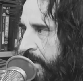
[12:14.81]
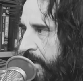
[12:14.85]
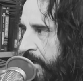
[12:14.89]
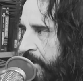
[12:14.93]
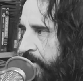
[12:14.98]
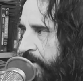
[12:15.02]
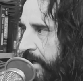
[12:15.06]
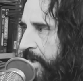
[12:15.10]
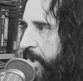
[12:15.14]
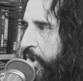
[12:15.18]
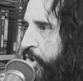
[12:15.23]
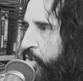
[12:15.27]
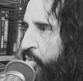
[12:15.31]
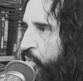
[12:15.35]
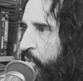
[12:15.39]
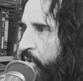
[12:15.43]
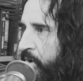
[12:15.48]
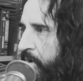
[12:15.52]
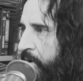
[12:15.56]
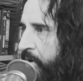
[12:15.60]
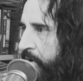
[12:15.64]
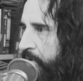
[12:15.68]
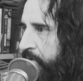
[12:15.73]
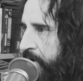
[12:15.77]
create a new
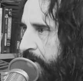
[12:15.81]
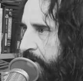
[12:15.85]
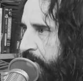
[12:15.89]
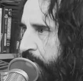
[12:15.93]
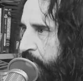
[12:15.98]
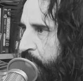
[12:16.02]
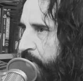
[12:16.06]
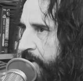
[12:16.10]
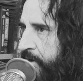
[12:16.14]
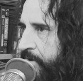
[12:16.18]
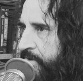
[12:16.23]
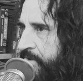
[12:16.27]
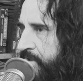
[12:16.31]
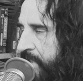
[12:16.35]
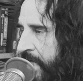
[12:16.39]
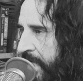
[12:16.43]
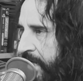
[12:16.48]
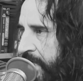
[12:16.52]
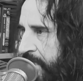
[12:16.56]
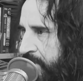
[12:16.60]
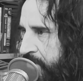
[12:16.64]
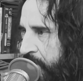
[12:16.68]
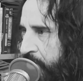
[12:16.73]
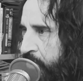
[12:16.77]
world and new
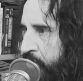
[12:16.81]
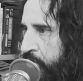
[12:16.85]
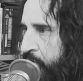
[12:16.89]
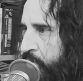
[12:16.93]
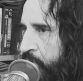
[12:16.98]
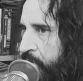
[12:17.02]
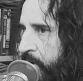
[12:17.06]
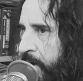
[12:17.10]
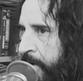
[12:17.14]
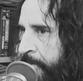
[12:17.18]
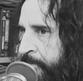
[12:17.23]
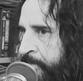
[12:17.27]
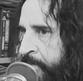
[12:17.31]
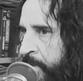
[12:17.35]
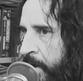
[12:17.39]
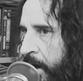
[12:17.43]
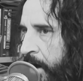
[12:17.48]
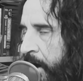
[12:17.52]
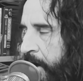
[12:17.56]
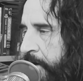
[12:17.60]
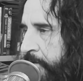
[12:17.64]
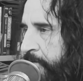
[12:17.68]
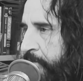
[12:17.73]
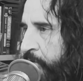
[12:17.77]
understandings and new
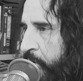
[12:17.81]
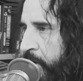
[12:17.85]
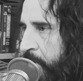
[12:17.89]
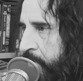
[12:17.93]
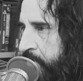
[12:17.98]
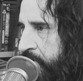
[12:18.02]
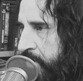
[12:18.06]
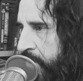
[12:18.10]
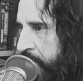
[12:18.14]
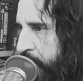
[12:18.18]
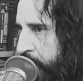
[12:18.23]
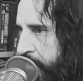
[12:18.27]
art forms and new